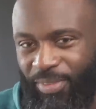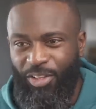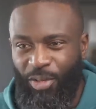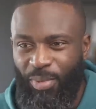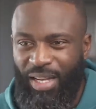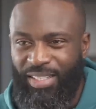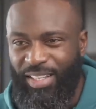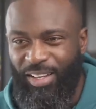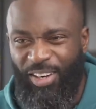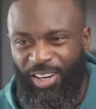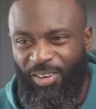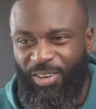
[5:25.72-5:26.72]
You might say,
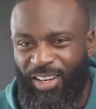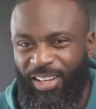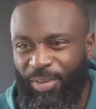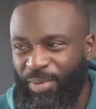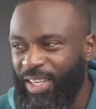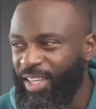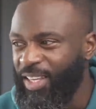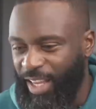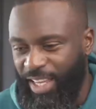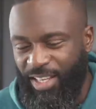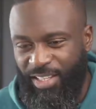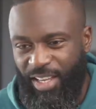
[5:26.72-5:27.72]
oh, bro, let me,
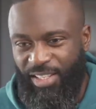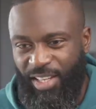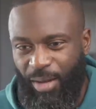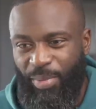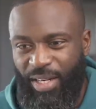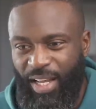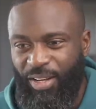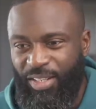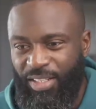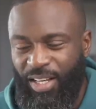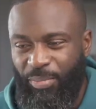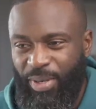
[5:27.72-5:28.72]
like, it's coming down,
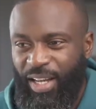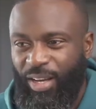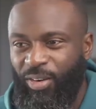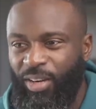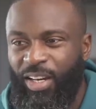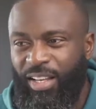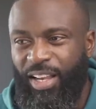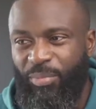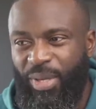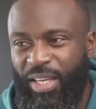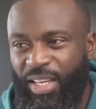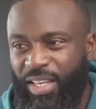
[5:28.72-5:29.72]
it's coming down. Let
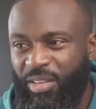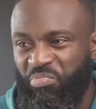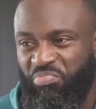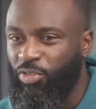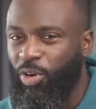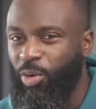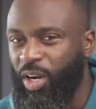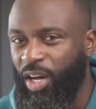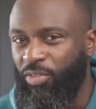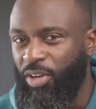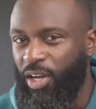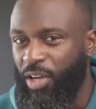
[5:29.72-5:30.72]
me throw
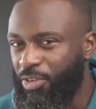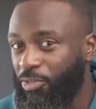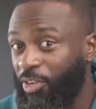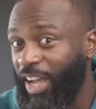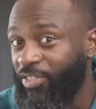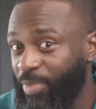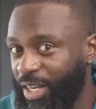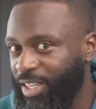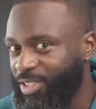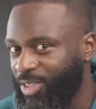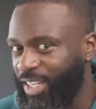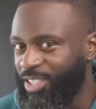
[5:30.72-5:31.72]
another 5
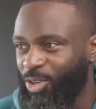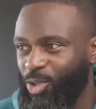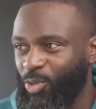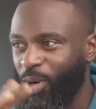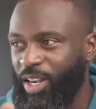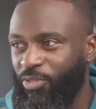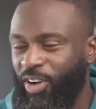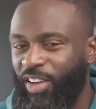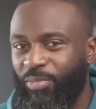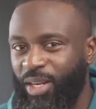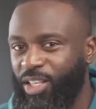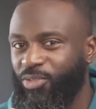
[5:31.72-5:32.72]
minutes. So let's go
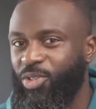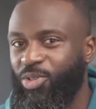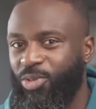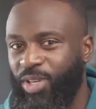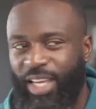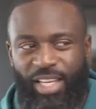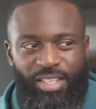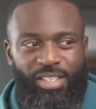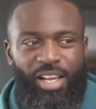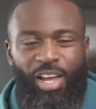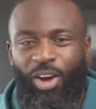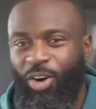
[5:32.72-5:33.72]
25 minutes for 2 days
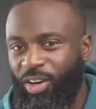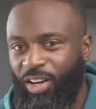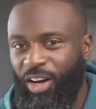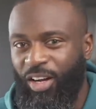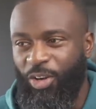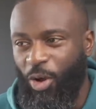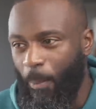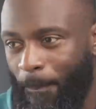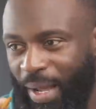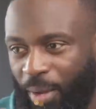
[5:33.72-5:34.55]
on cardio.